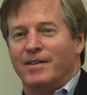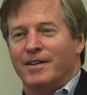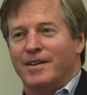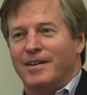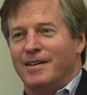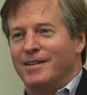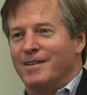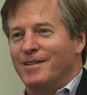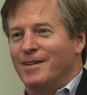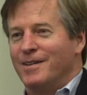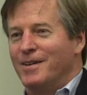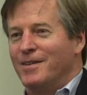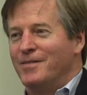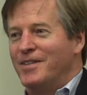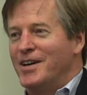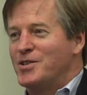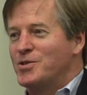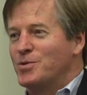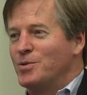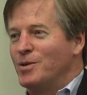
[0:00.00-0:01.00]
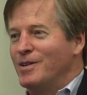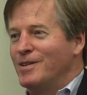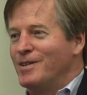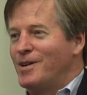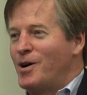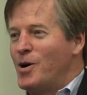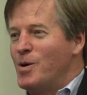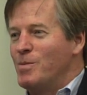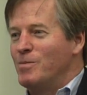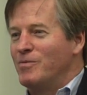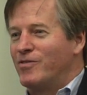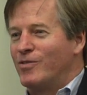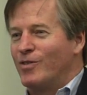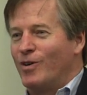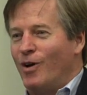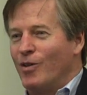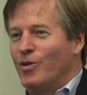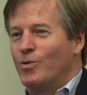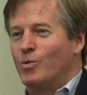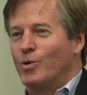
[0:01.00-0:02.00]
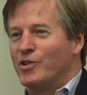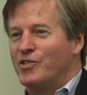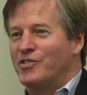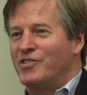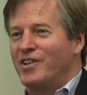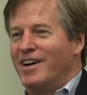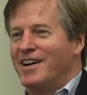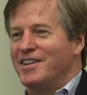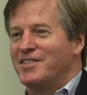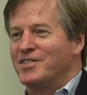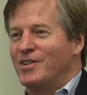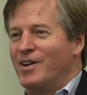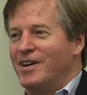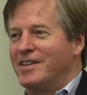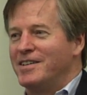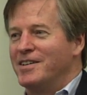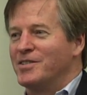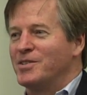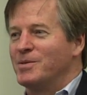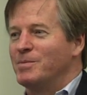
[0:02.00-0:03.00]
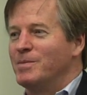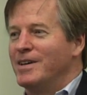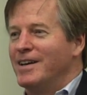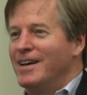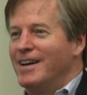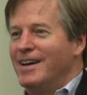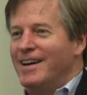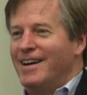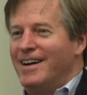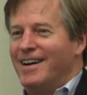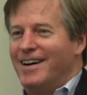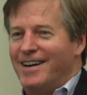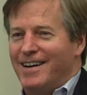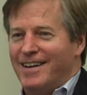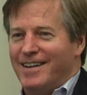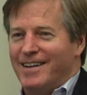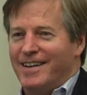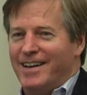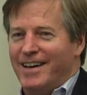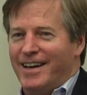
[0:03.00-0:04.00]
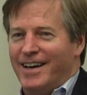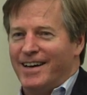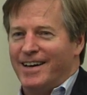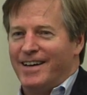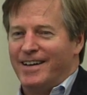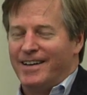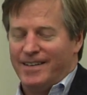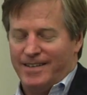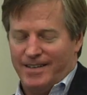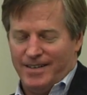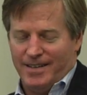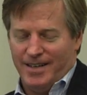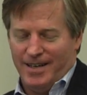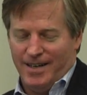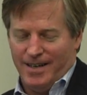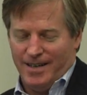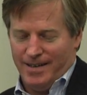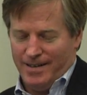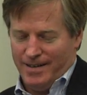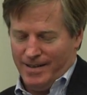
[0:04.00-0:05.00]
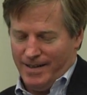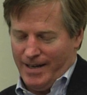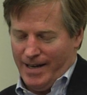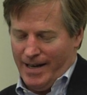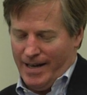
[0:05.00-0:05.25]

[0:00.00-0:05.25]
the eventual home for all the worst science in autism, uh, and uh,